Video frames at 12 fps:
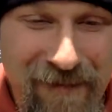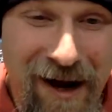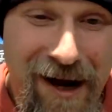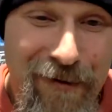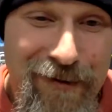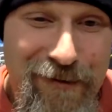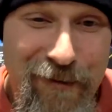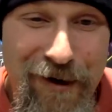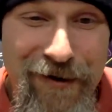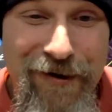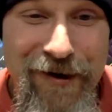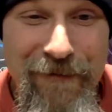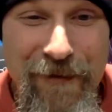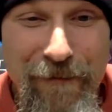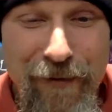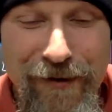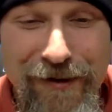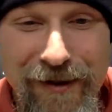I was wondering if you
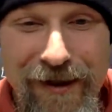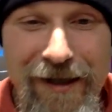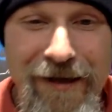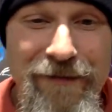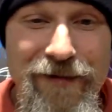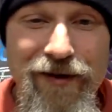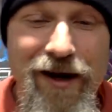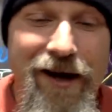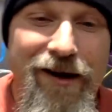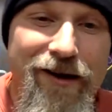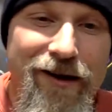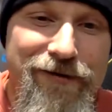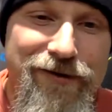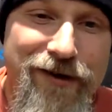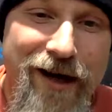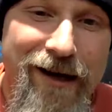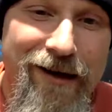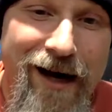put you
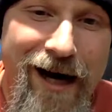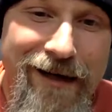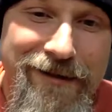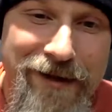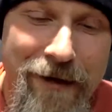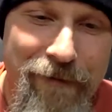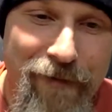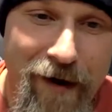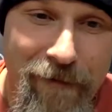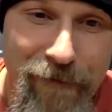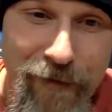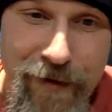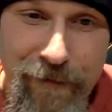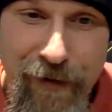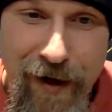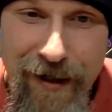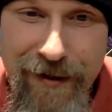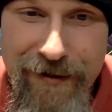got locks up front for the
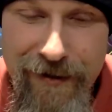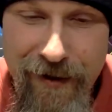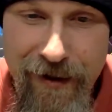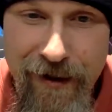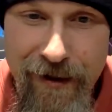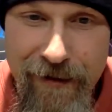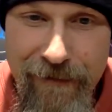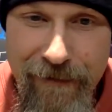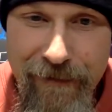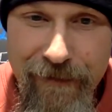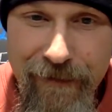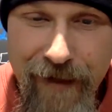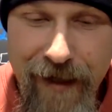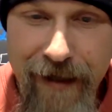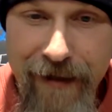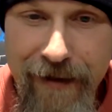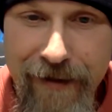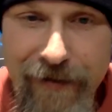brakes,
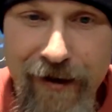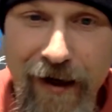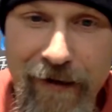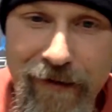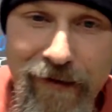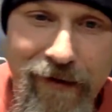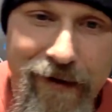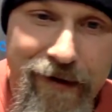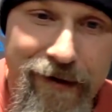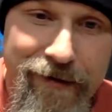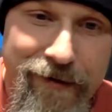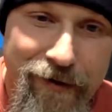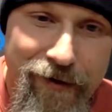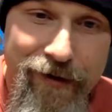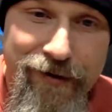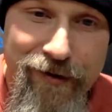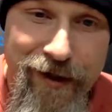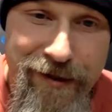Andy? You got or
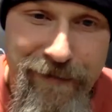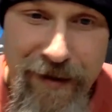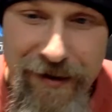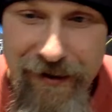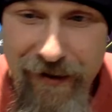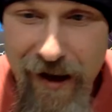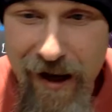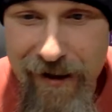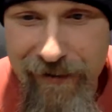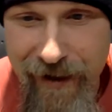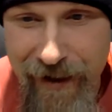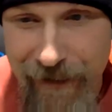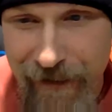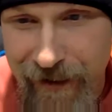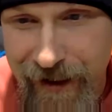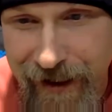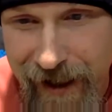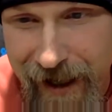a transmission lock or anything
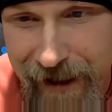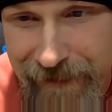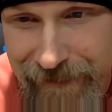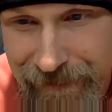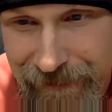like that?